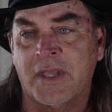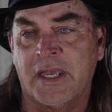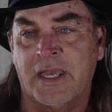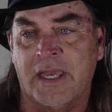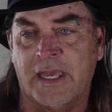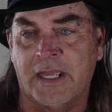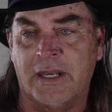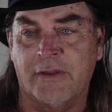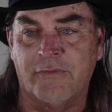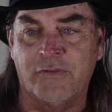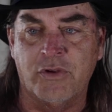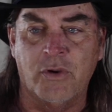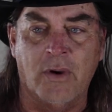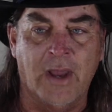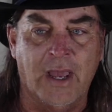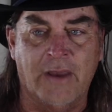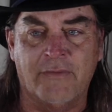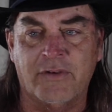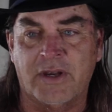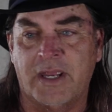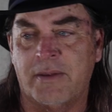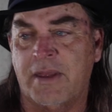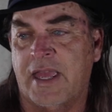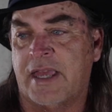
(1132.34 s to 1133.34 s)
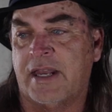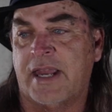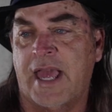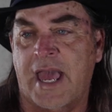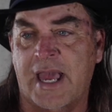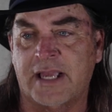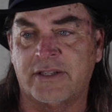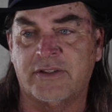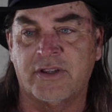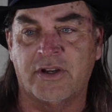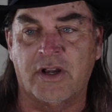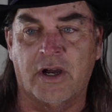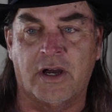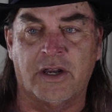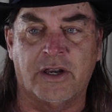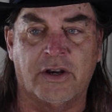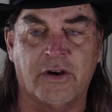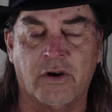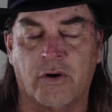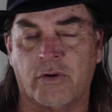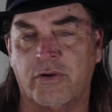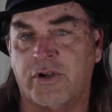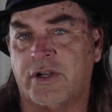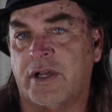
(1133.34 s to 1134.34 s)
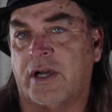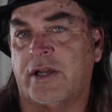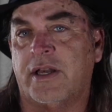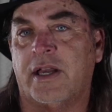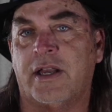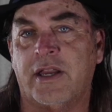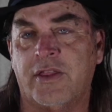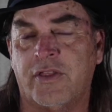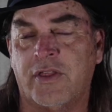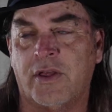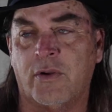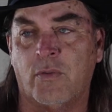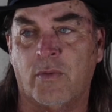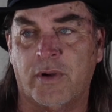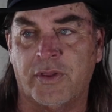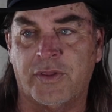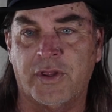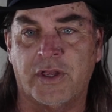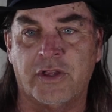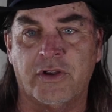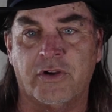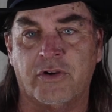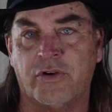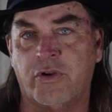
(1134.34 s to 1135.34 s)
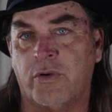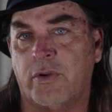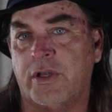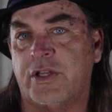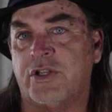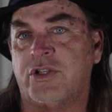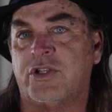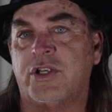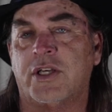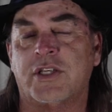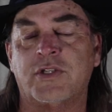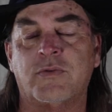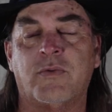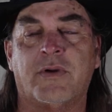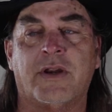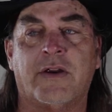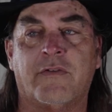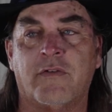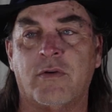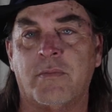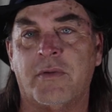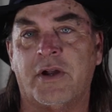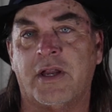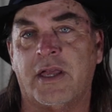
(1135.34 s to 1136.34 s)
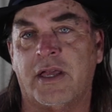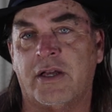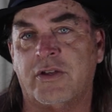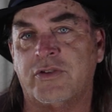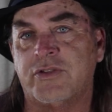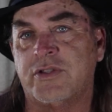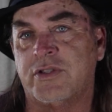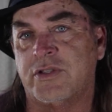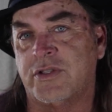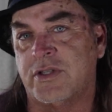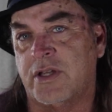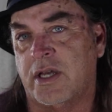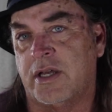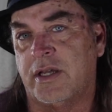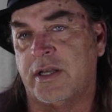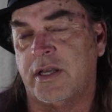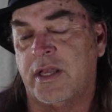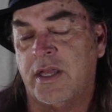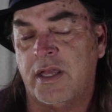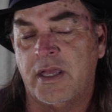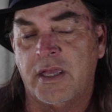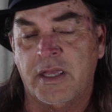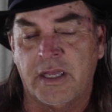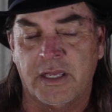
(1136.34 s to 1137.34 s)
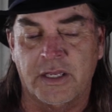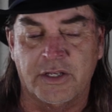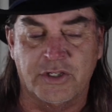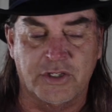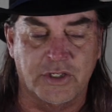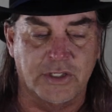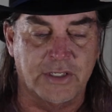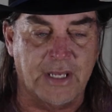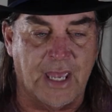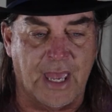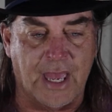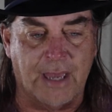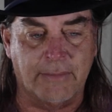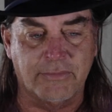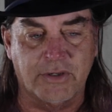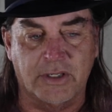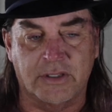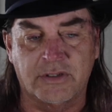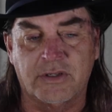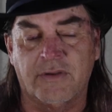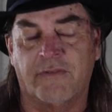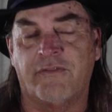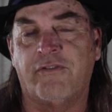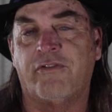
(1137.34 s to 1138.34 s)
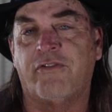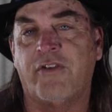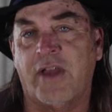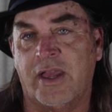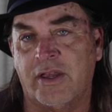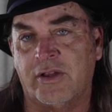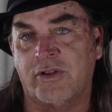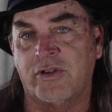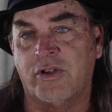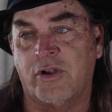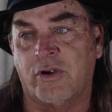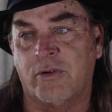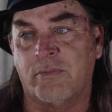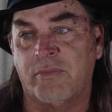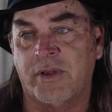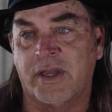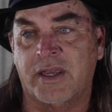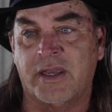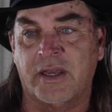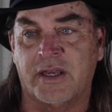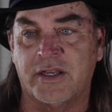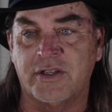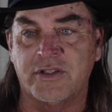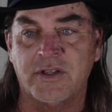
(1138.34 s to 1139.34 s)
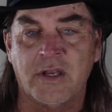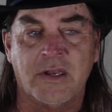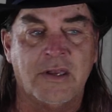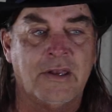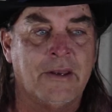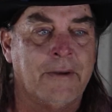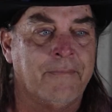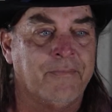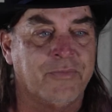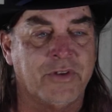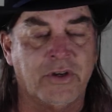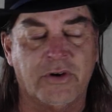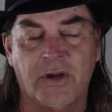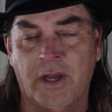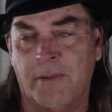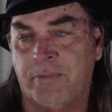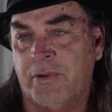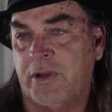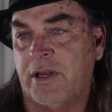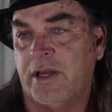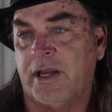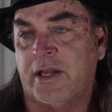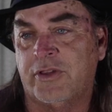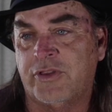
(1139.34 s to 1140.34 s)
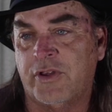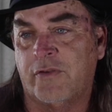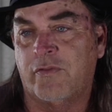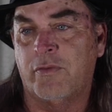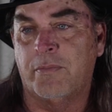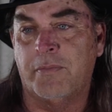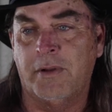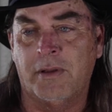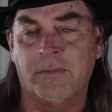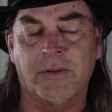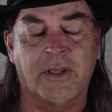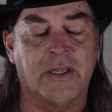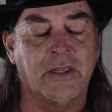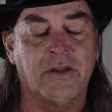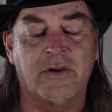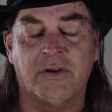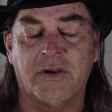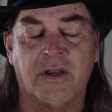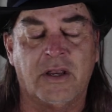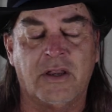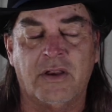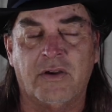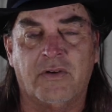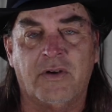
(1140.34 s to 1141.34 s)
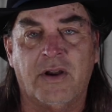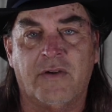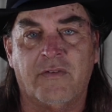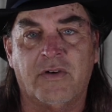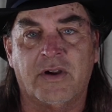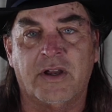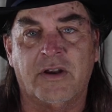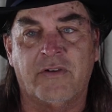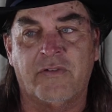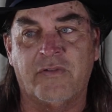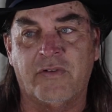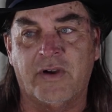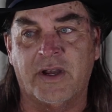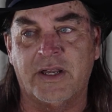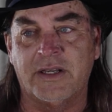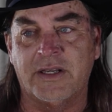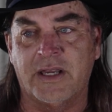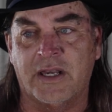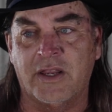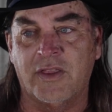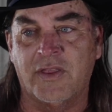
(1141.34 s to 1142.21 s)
And if you haven't enacted on it or done anything with it, you're doing just what everybody else has done, is just abject to failure, because you're not putting it out there for public. You're never going to find